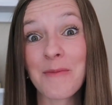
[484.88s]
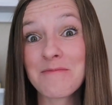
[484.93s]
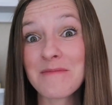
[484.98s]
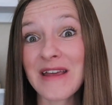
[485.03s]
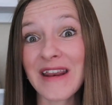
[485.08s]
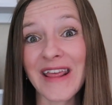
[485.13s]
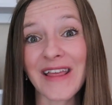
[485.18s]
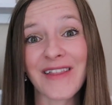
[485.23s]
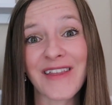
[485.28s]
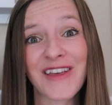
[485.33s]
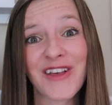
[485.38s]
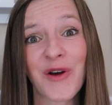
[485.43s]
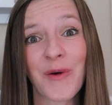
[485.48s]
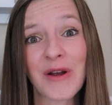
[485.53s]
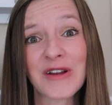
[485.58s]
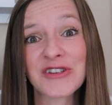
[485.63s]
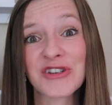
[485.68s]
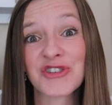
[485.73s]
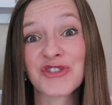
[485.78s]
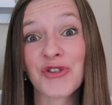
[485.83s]
immediately
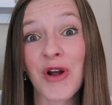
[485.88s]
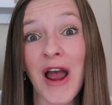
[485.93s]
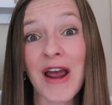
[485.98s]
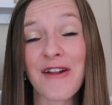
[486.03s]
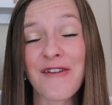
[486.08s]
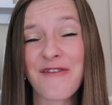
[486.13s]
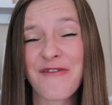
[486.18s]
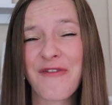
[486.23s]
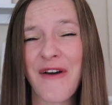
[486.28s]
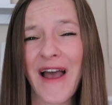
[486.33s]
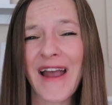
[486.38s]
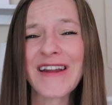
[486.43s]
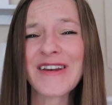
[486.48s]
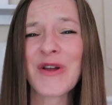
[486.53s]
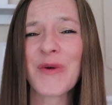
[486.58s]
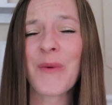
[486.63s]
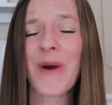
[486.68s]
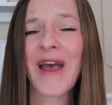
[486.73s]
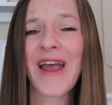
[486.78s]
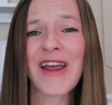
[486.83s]
going to try to find
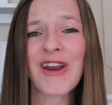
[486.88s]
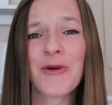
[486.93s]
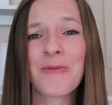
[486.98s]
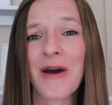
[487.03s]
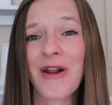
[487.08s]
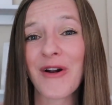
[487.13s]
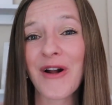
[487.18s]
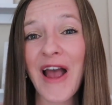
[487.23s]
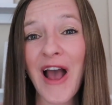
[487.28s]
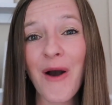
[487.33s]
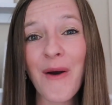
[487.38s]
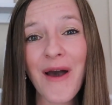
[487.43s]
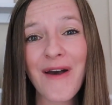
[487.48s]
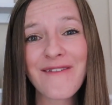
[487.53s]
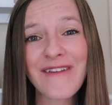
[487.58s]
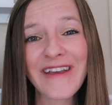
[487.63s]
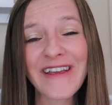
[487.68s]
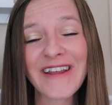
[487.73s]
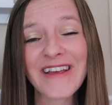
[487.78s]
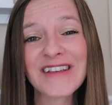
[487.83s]
a way, no matter how
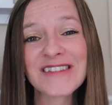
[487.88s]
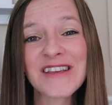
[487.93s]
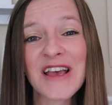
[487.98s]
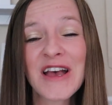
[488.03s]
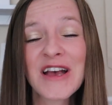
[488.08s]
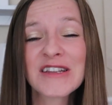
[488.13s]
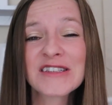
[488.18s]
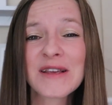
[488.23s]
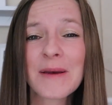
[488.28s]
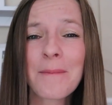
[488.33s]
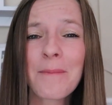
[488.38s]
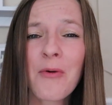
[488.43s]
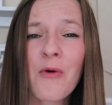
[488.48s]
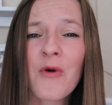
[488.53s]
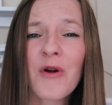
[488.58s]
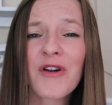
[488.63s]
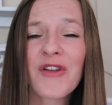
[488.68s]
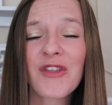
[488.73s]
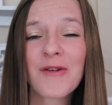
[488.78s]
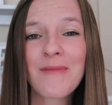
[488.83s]
heavy it is, to
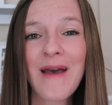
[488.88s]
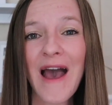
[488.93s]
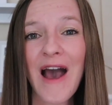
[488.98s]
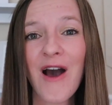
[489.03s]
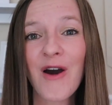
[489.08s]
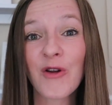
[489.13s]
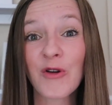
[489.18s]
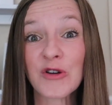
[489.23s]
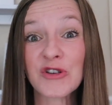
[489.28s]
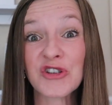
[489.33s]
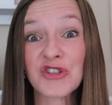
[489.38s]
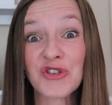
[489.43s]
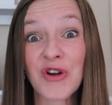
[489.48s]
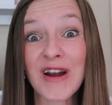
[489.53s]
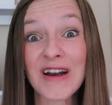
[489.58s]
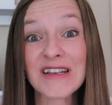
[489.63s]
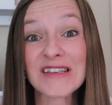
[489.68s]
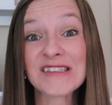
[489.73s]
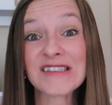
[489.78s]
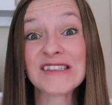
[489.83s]
pour them out out or to
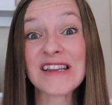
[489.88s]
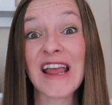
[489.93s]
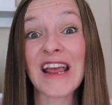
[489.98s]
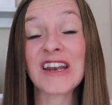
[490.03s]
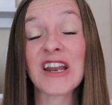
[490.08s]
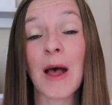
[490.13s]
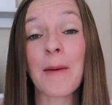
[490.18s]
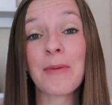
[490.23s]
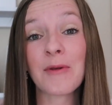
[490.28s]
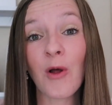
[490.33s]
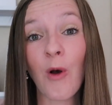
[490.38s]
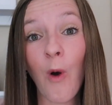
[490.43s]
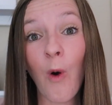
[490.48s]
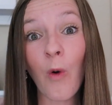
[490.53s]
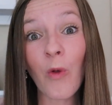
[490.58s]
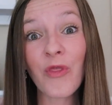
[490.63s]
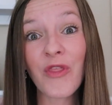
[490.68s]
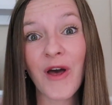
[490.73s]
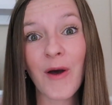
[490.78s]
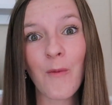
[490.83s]
try to stand up and
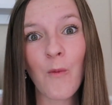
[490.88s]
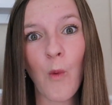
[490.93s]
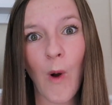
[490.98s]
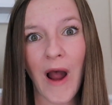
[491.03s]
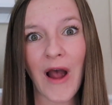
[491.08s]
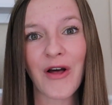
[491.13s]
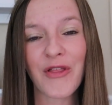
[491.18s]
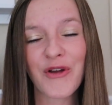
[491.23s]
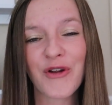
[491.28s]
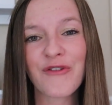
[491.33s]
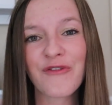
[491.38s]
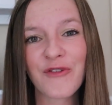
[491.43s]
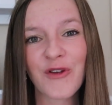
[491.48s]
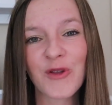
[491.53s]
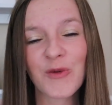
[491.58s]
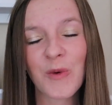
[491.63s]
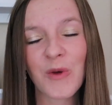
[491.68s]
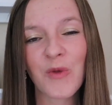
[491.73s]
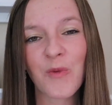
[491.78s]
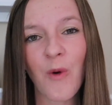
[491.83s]
hold them while they're
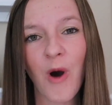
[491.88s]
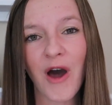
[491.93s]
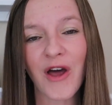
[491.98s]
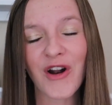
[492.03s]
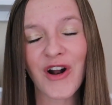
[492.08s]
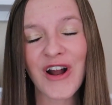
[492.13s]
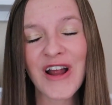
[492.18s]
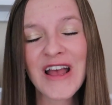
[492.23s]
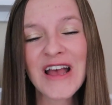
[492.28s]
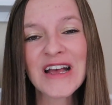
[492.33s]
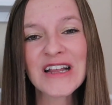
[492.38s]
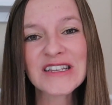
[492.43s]
filled with water.